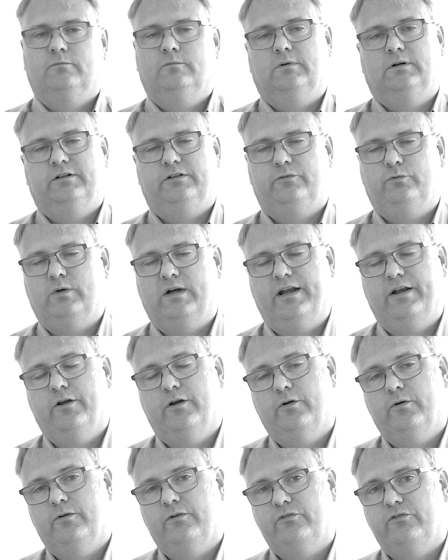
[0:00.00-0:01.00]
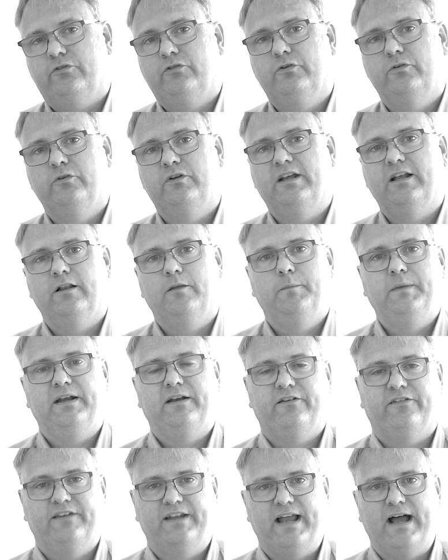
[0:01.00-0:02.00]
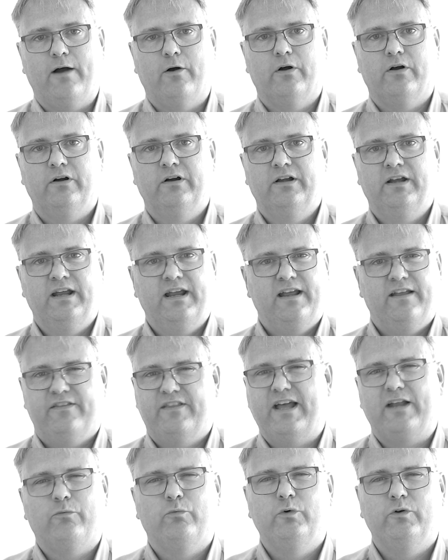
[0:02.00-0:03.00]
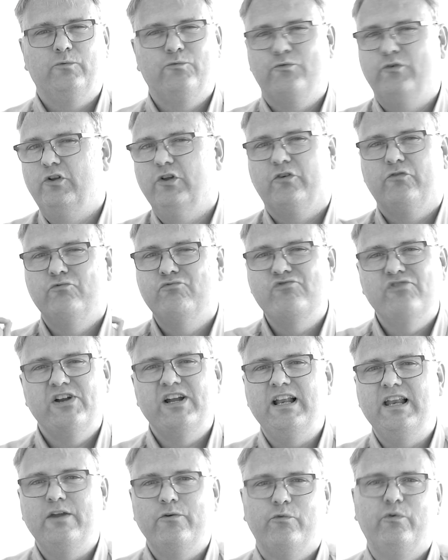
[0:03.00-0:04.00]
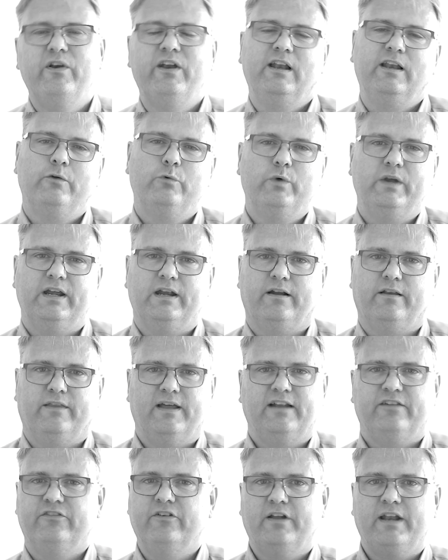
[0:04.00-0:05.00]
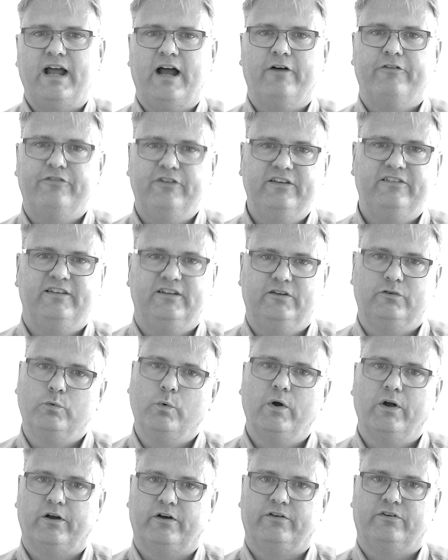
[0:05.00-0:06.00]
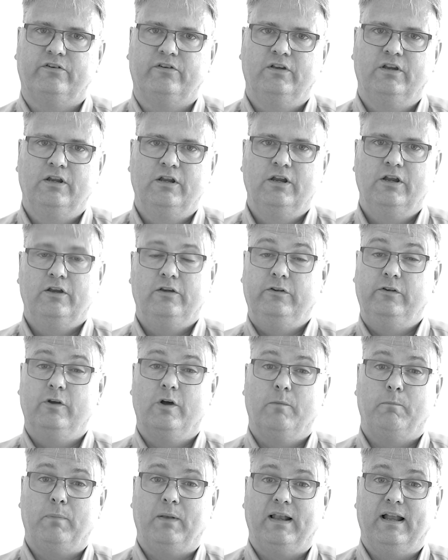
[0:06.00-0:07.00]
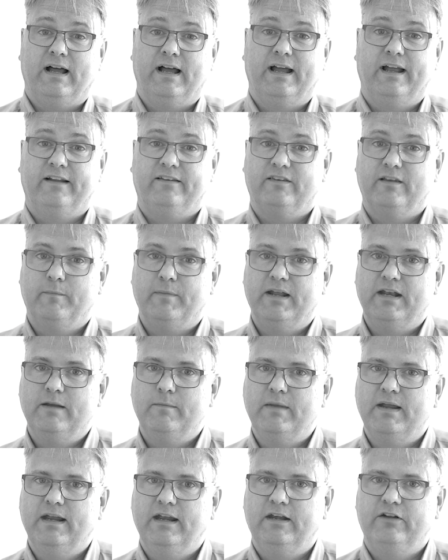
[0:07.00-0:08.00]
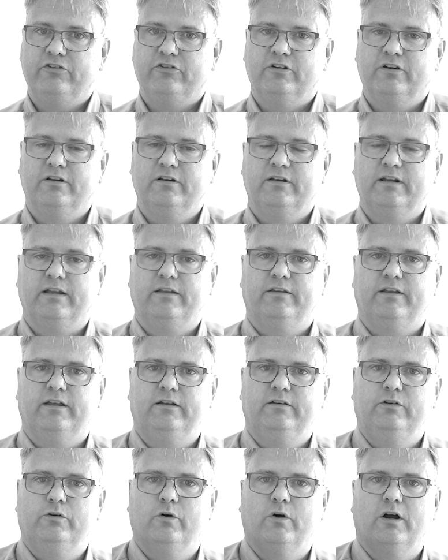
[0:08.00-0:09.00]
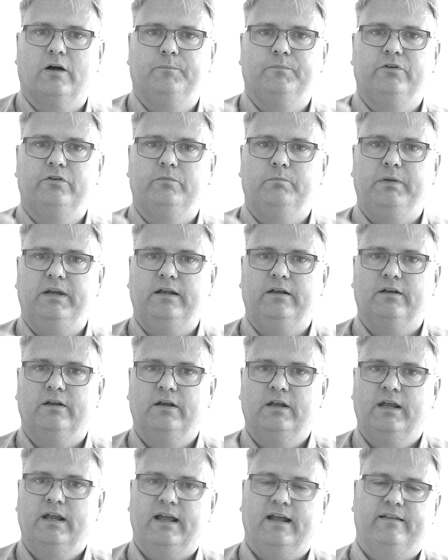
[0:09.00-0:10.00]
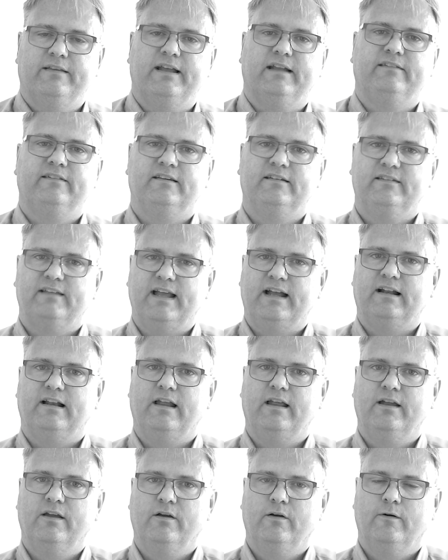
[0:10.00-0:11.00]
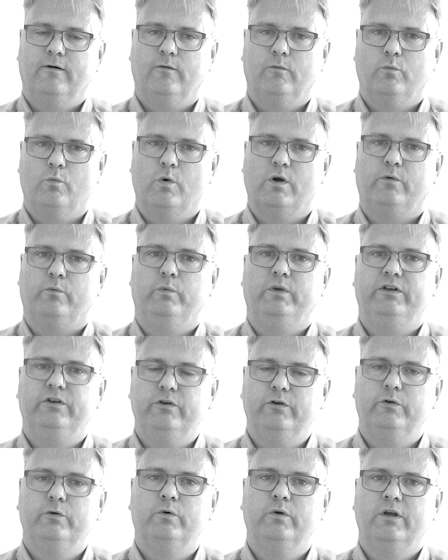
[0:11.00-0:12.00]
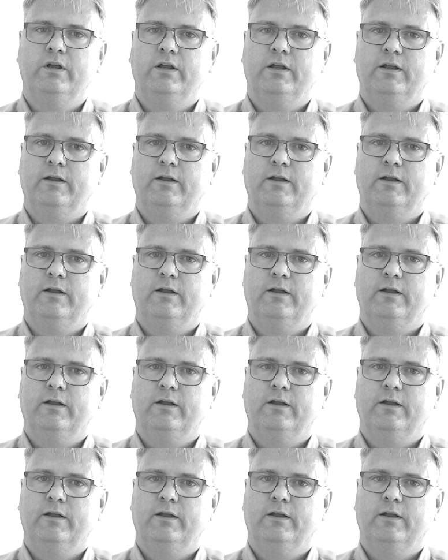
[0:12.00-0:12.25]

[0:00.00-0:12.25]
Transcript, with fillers: what do I know, 2 kilometers an hour. That would look really, really weird. That's not how physics works. You apply some animation and then you're up to speed. And that's exactly what we do